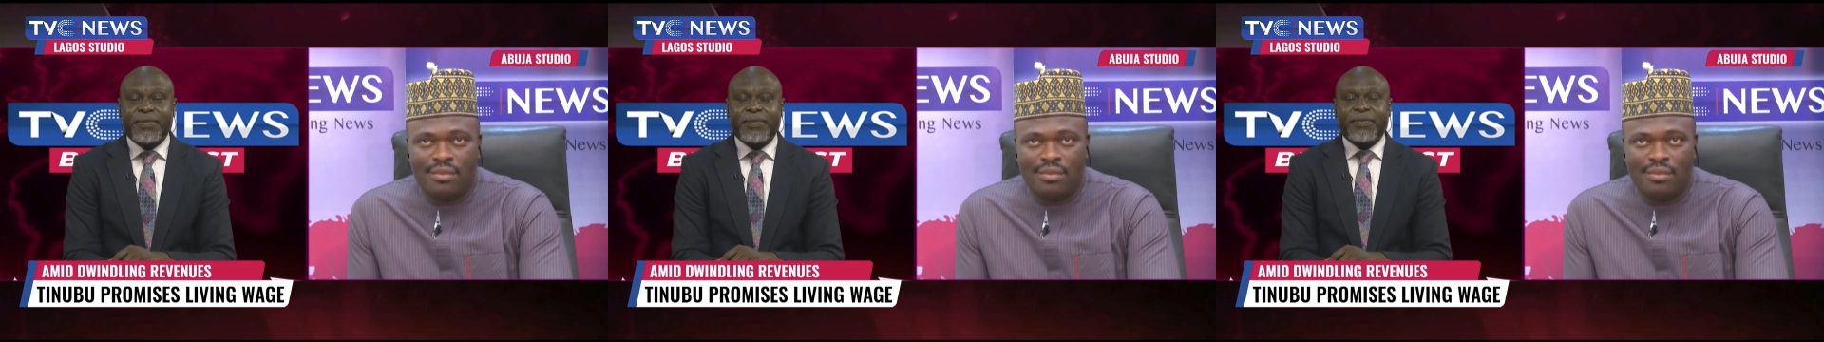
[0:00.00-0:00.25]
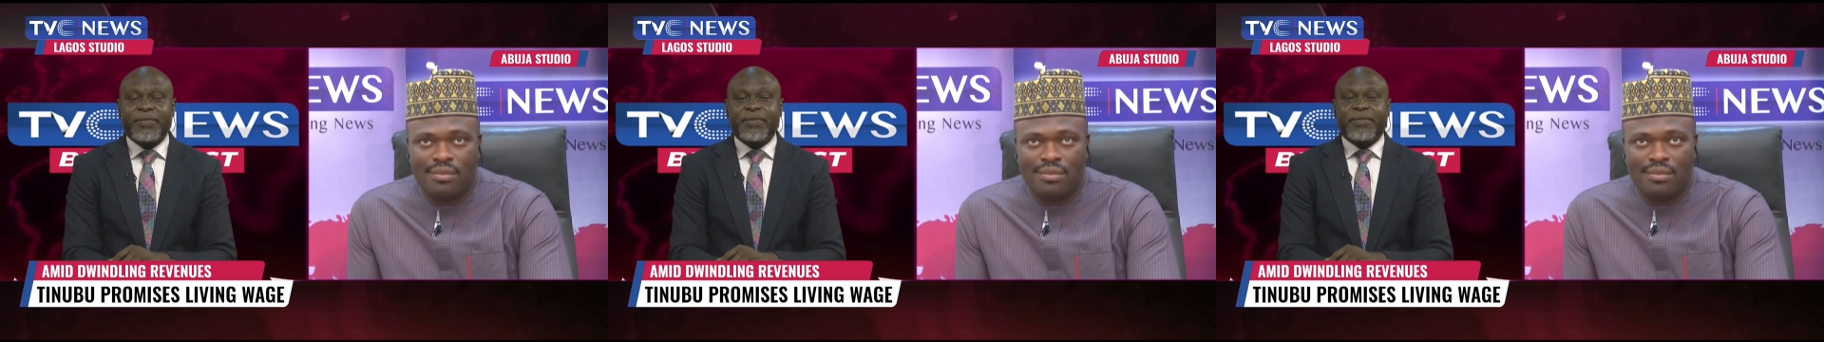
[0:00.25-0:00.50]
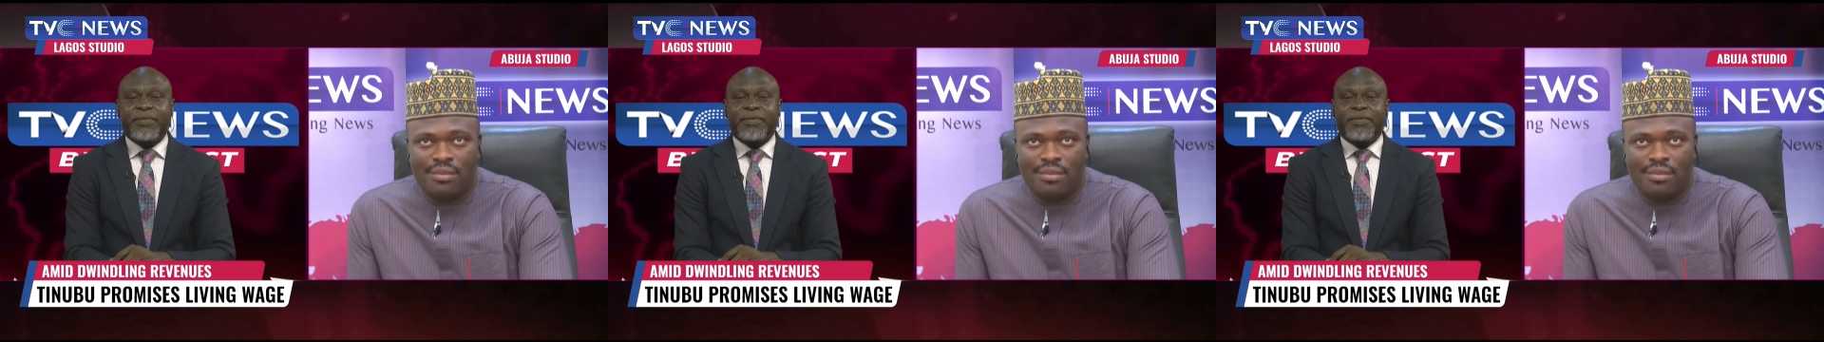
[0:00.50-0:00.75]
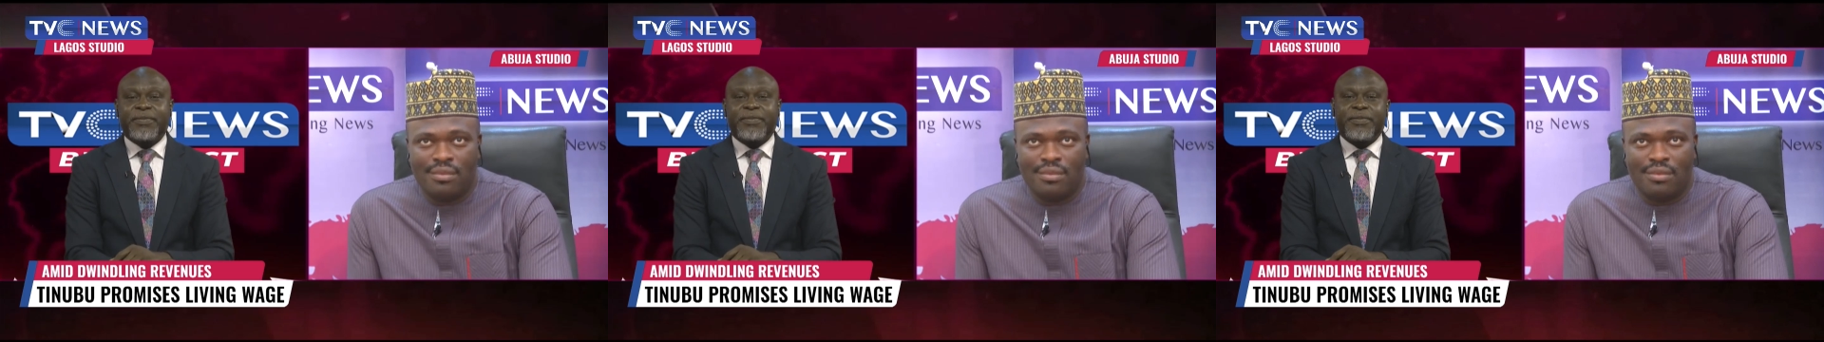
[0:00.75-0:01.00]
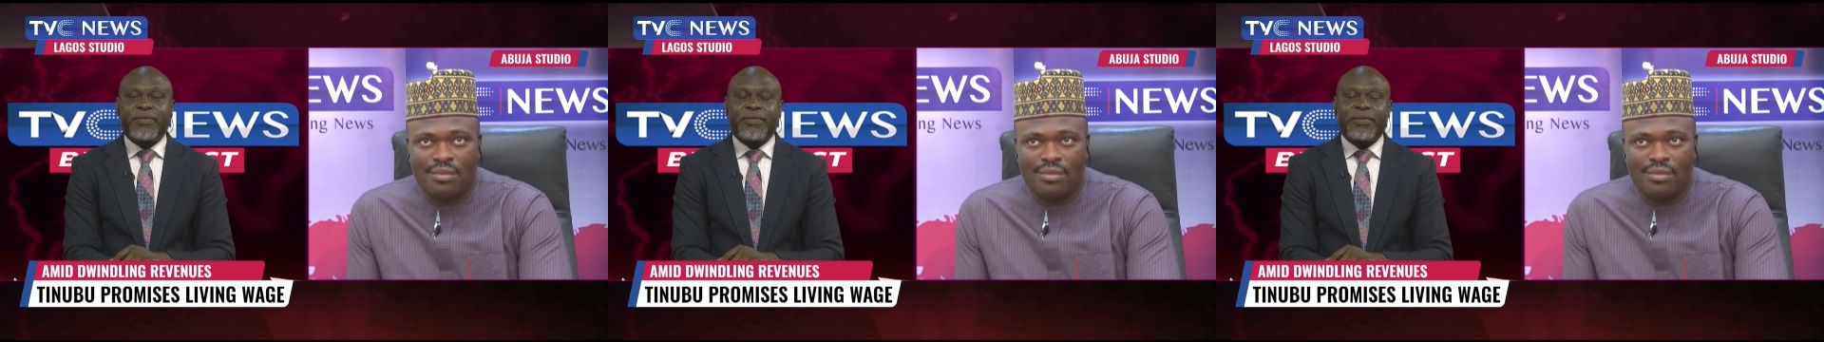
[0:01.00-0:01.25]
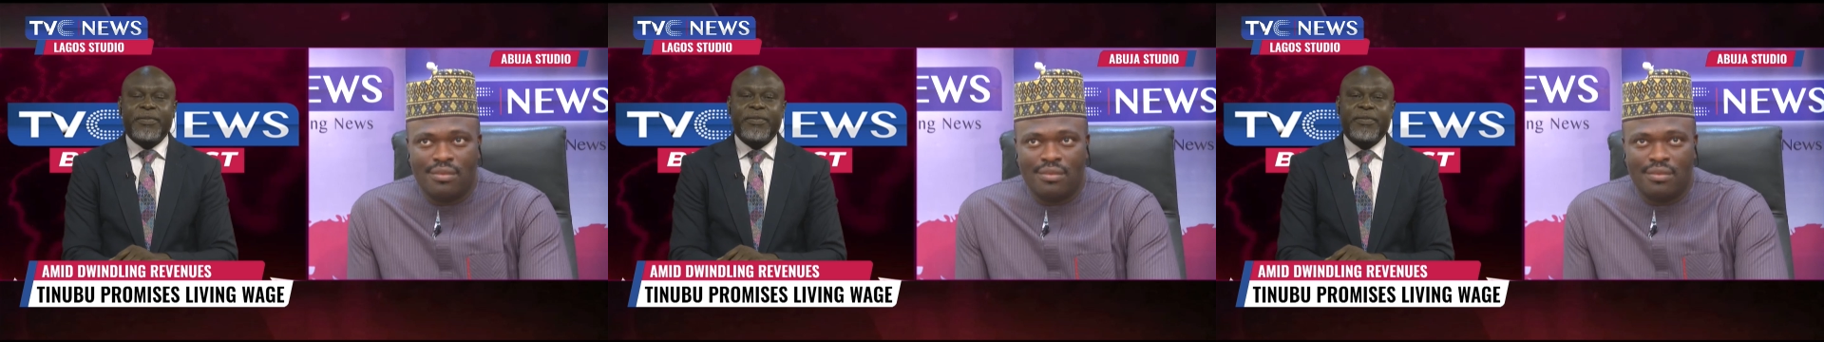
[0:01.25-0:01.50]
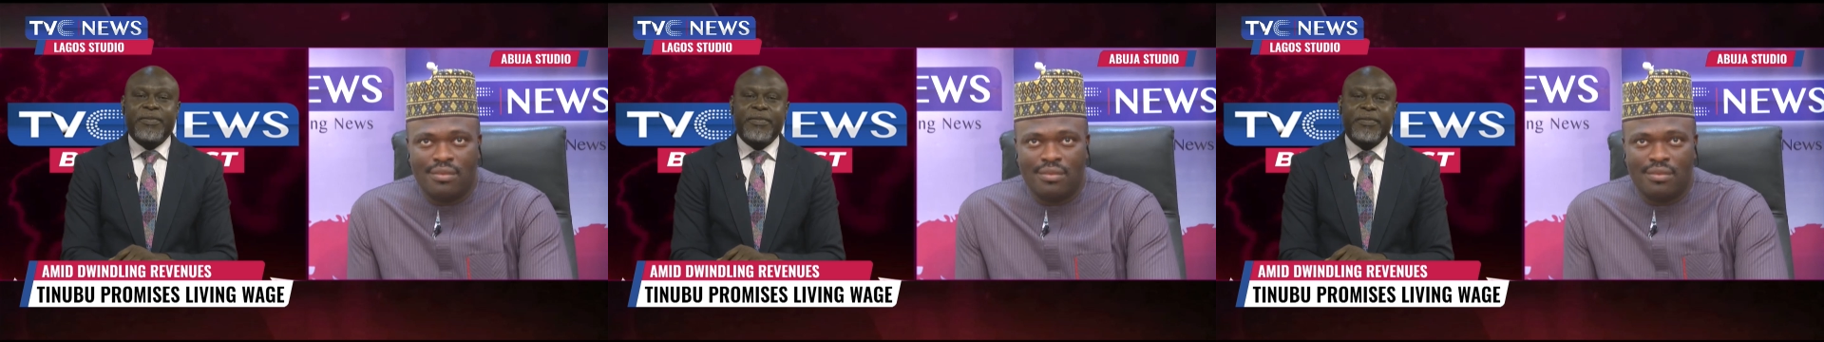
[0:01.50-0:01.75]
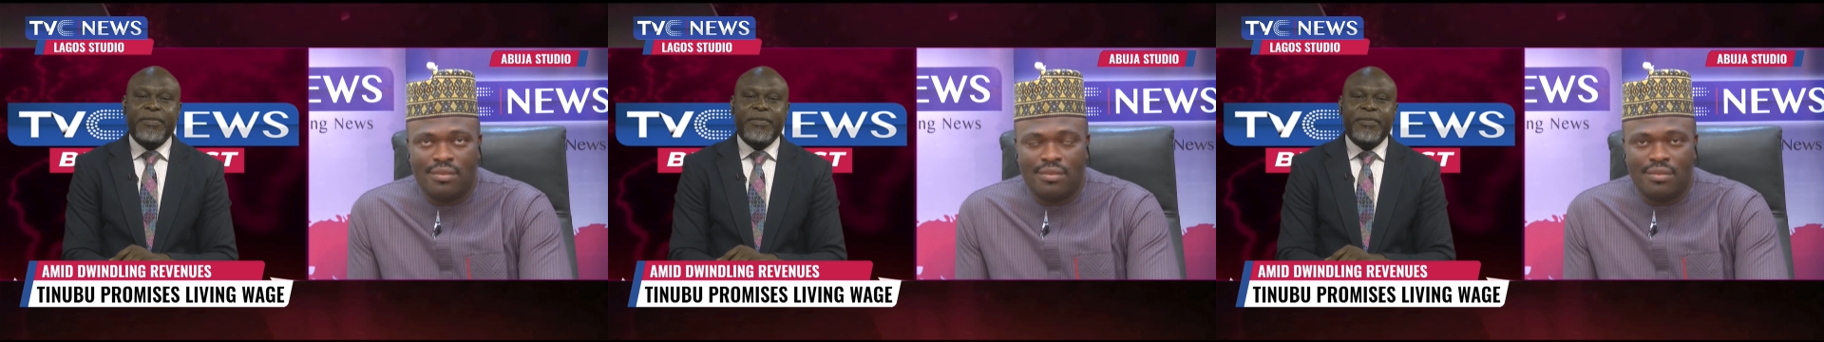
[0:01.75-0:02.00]

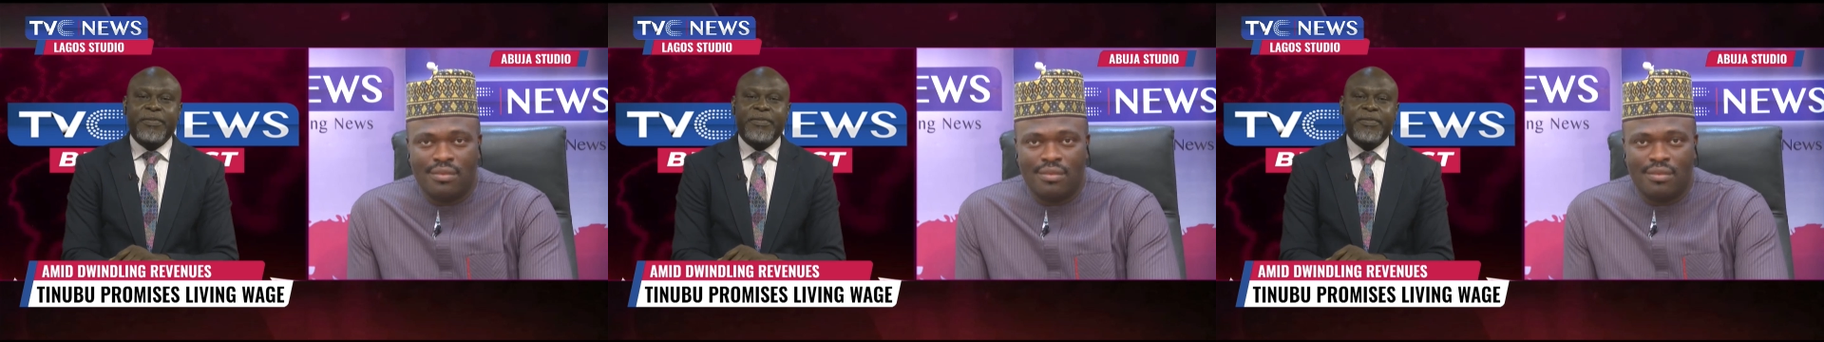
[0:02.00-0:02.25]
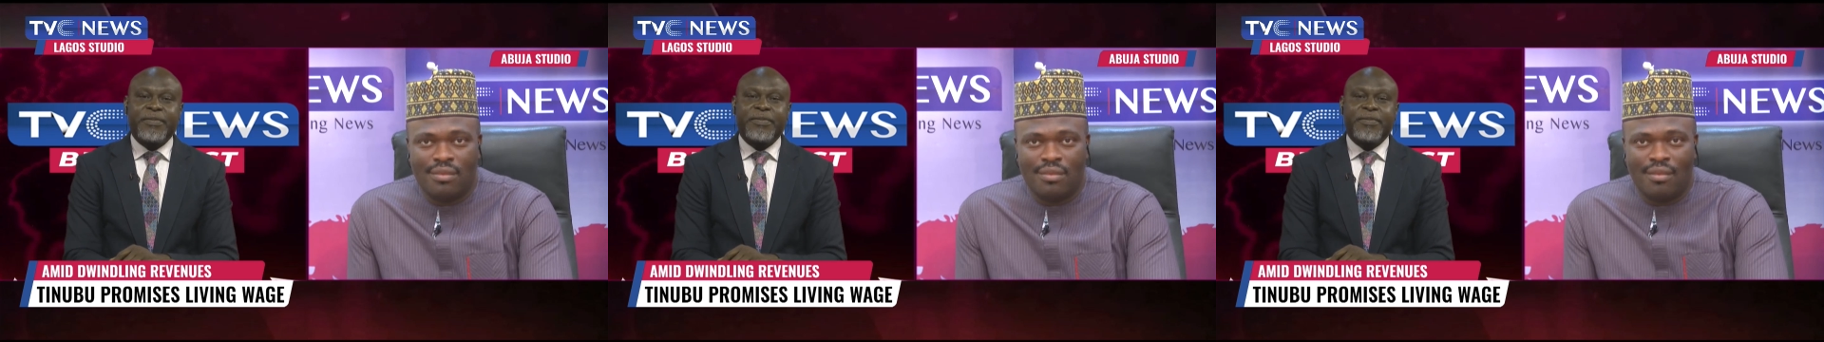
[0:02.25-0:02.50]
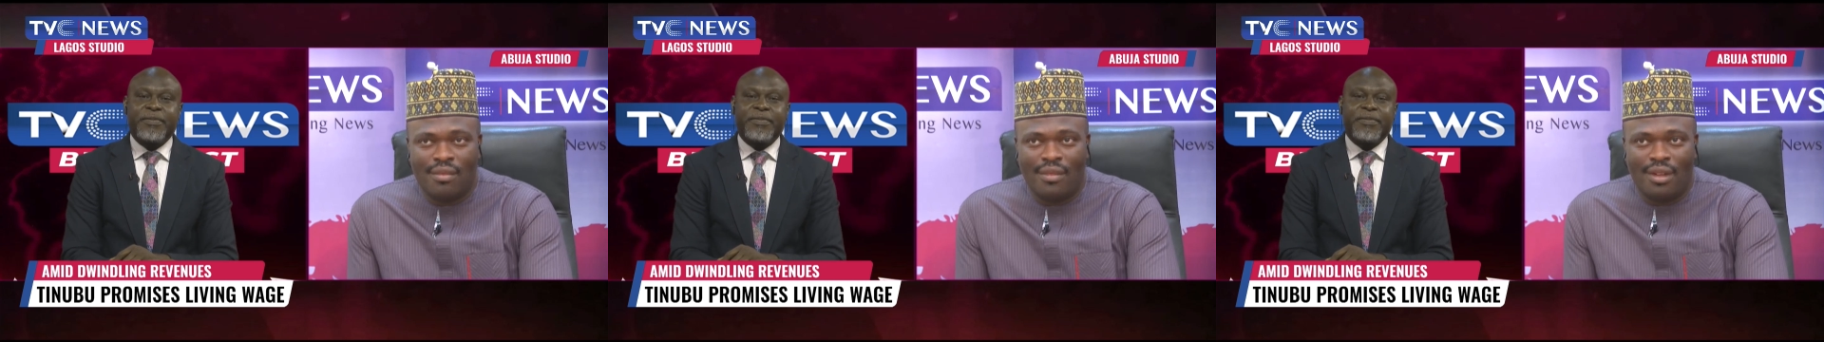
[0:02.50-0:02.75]
[no speech]